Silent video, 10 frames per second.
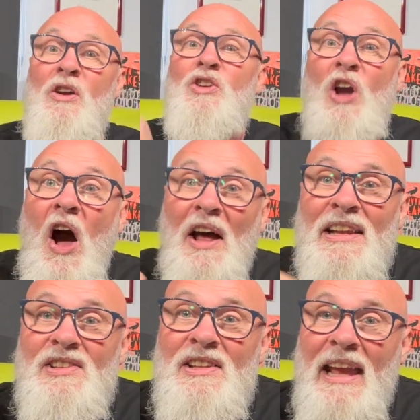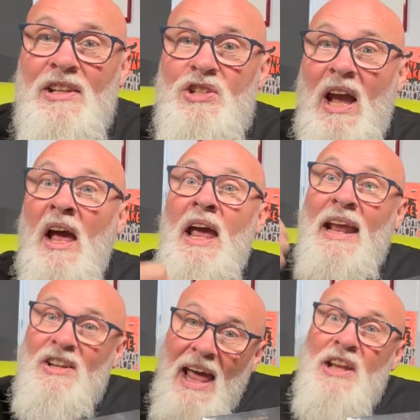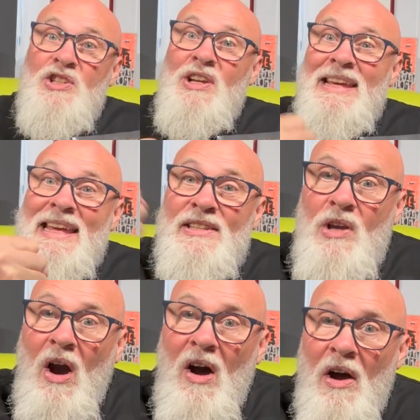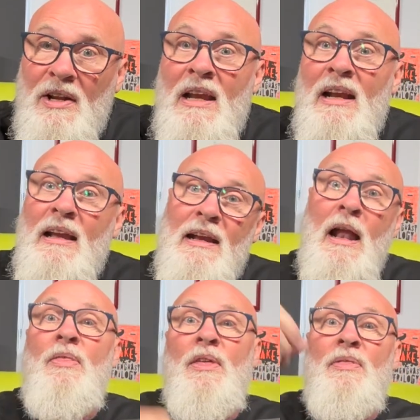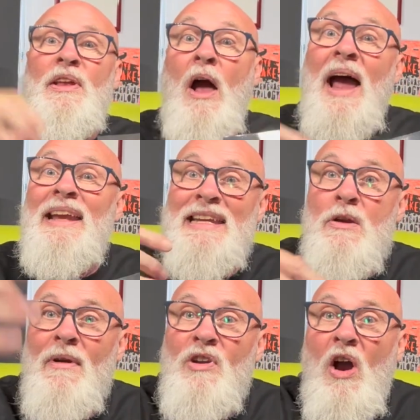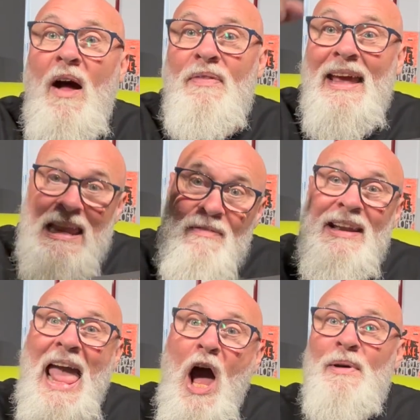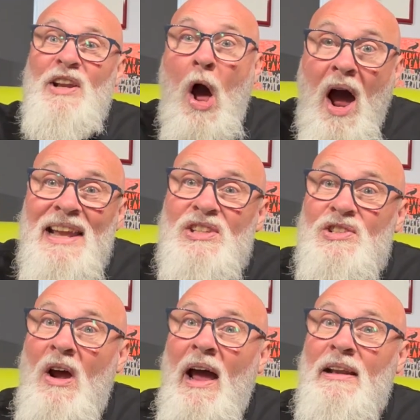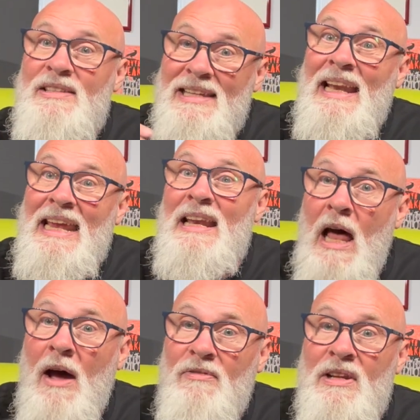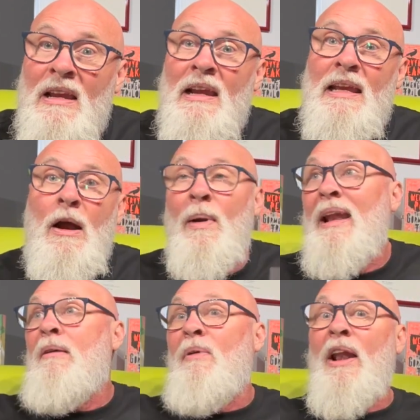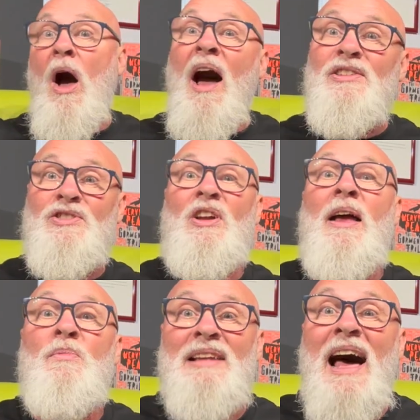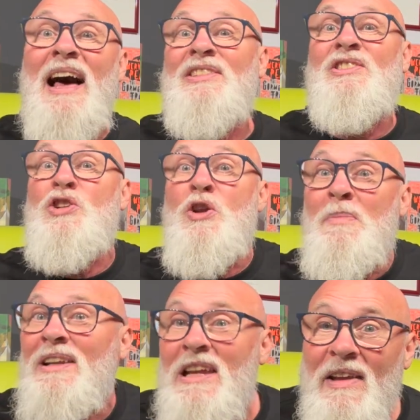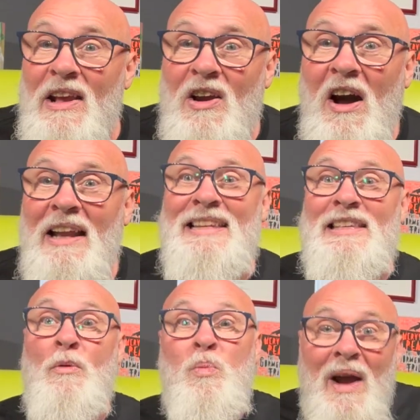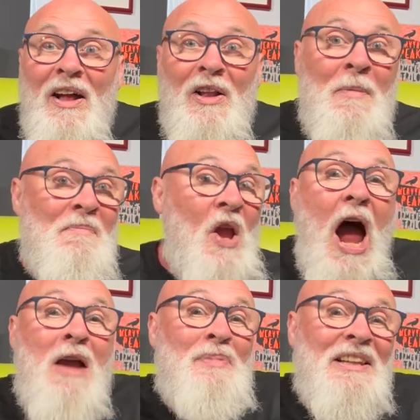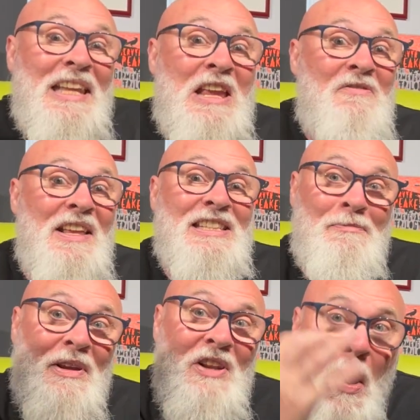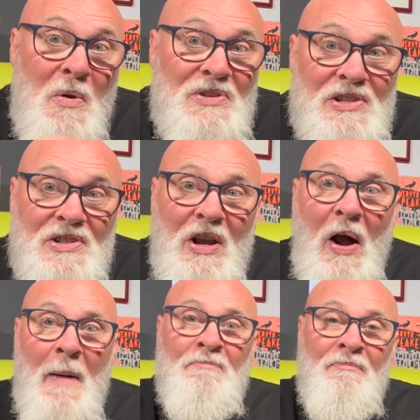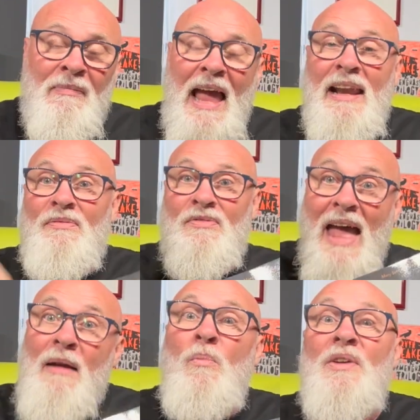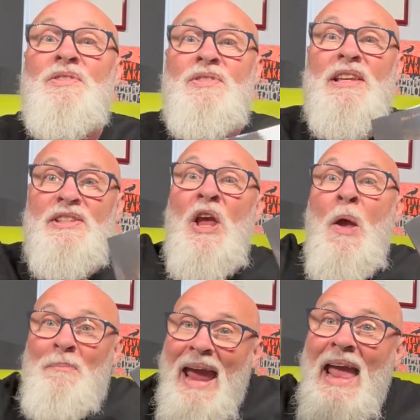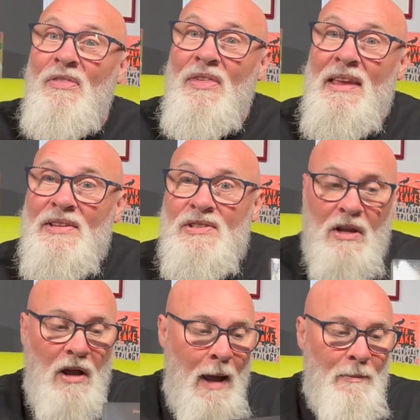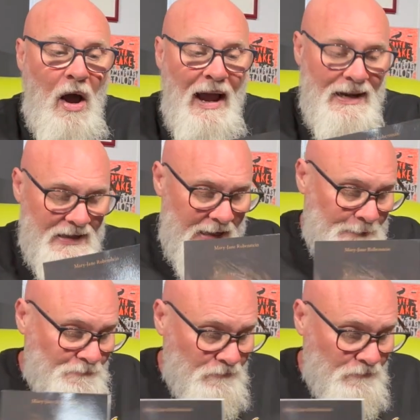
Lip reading: God is nature, nature is God. The idea of God that even Albert Einstein said he loved. When Einstein was asked, do you believe in God? He said, well, I believe in Spinoza's God. And that was this pantheist idea.